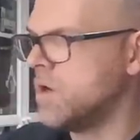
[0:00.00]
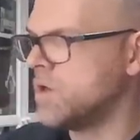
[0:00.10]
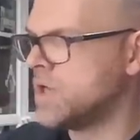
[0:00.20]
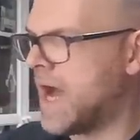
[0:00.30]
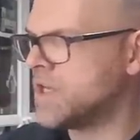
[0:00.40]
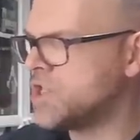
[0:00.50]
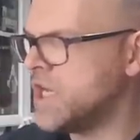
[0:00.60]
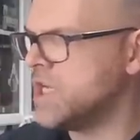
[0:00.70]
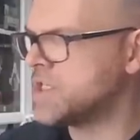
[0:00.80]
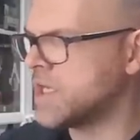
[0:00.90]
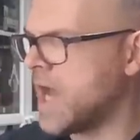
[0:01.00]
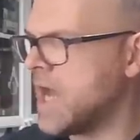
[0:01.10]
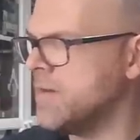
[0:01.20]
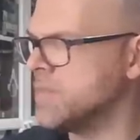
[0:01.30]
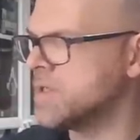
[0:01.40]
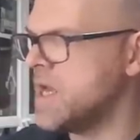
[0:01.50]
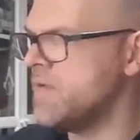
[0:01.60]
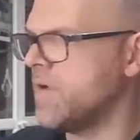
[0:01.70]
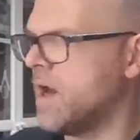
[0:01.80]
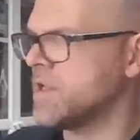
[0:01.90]
to add cheats to games,
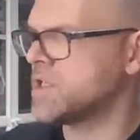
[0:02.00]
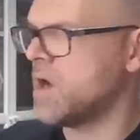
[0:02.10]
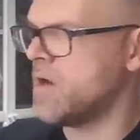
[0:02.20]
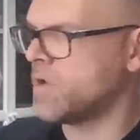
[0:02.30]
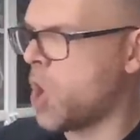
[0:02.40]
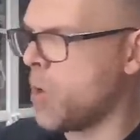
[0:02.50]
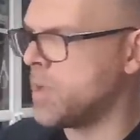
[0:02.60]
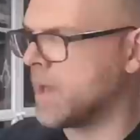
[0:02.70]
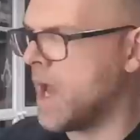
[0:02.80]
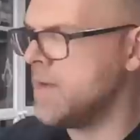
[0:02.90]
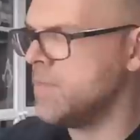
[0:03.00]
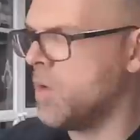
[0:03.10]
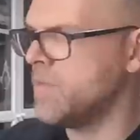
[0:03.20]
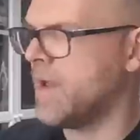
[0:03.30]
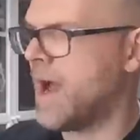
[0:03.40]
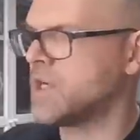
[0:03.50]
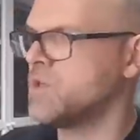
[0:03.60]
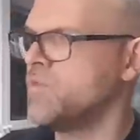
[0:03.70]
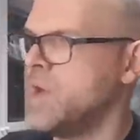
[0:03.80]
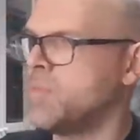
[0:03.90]
either at the start of a copy game or with
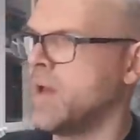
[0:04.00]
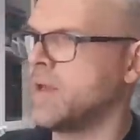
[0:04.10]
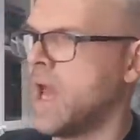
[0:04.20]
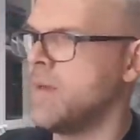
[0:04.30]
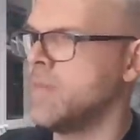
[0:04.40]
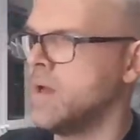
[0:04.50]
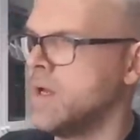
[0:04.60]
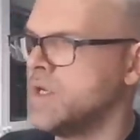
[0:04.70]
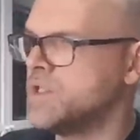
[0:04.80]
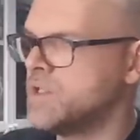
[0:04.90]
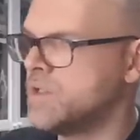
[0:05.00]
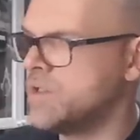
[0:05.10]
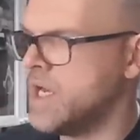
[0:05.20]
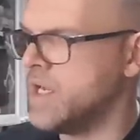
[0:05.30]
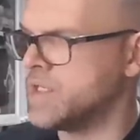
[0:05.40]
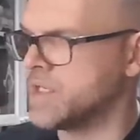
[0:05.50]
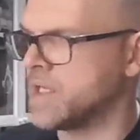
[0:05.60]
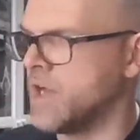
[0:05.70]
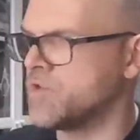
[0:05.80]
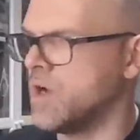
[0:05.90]
action replay game, genies,
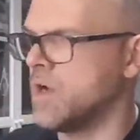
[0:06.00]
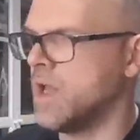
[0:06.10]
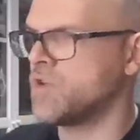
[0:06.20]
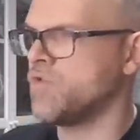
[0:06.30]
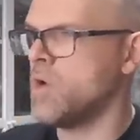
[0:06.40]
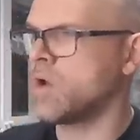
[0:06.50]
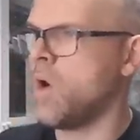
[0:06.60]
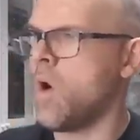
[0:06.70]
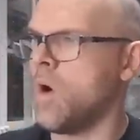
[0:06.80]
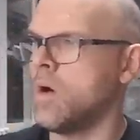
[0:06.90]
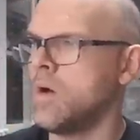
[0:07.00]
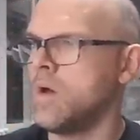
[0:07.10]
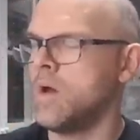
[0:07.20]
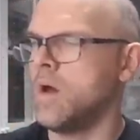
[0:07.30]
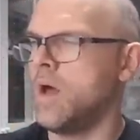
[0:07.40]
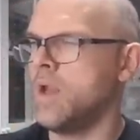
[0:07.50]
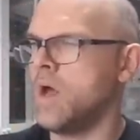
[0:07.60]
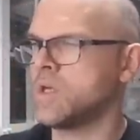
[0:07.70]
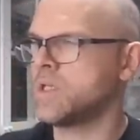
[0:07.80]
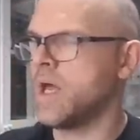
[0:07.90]
etc.? That was Roller Core. And the
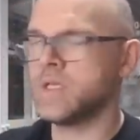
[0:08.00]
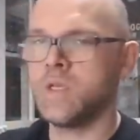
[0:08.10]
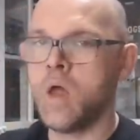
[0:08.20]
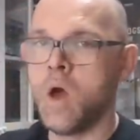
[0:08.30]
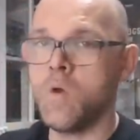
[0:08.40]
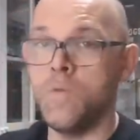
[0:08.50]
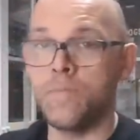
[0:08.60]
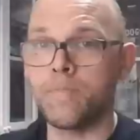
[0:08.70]
answer to that is no.